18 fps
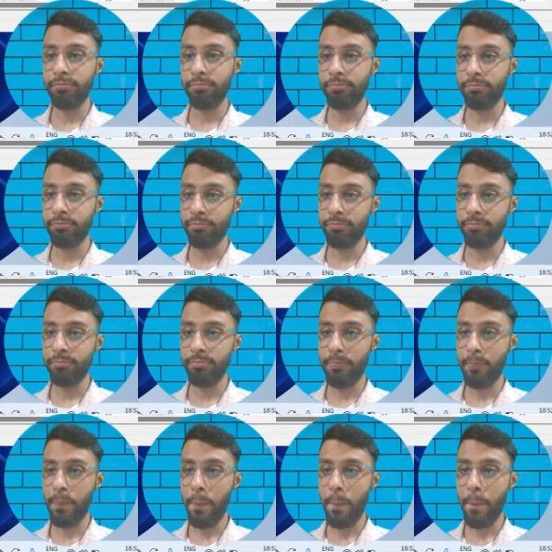
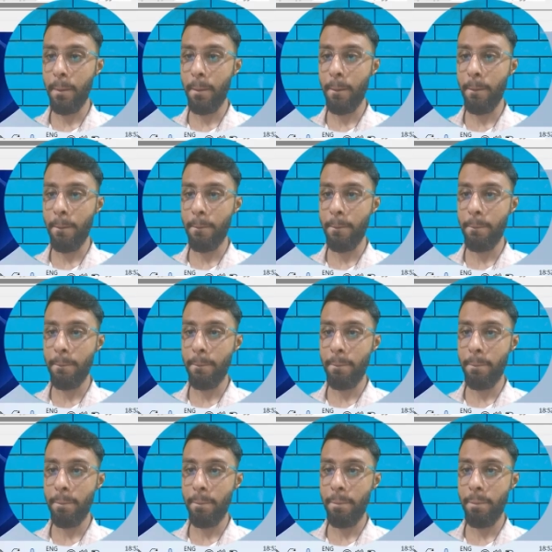
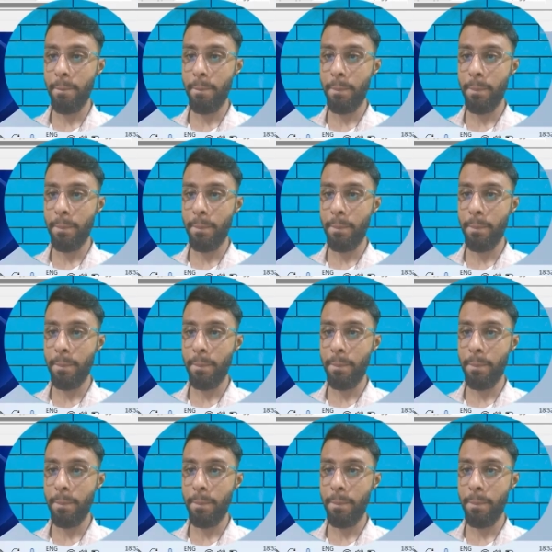[no speech]